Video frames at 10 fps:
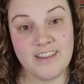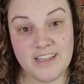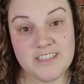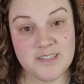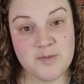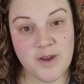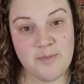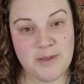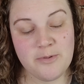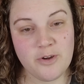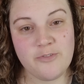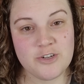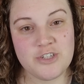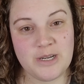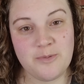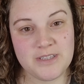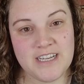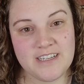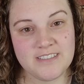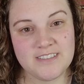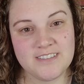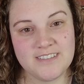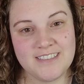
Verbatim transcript: This is why people are frustrated with tests